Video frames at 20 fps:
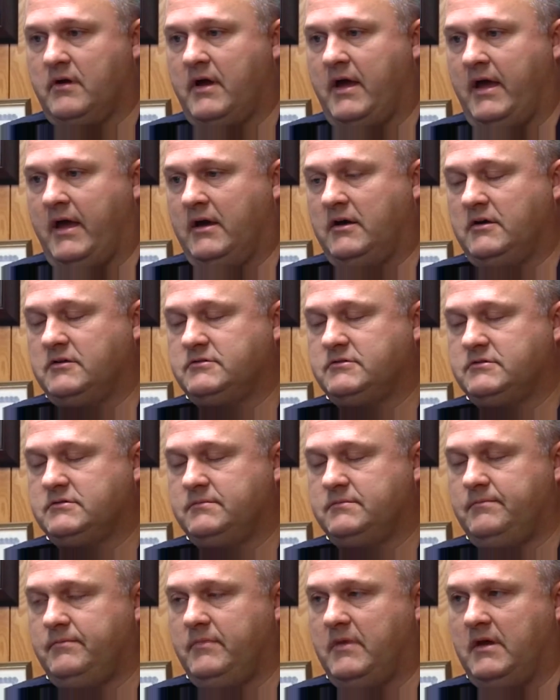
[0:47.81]

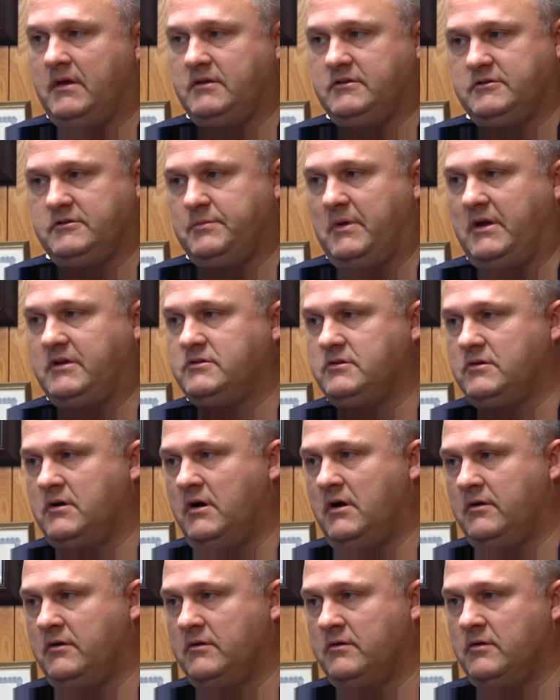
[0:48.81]
house, uh, just make sure
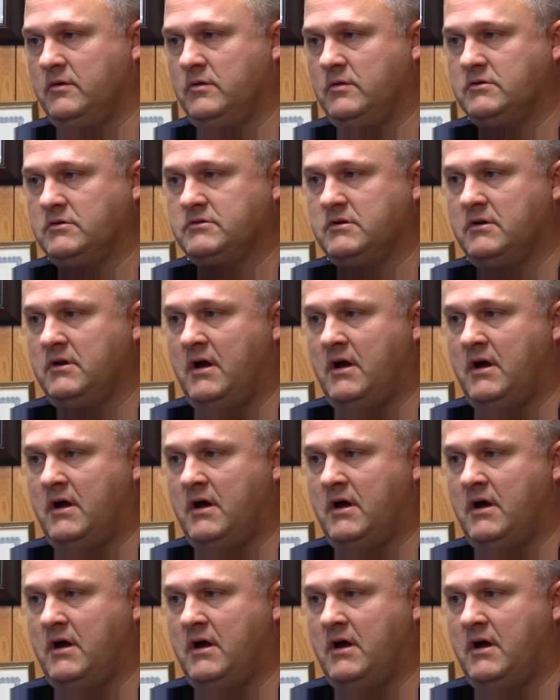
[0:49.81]
all your doors are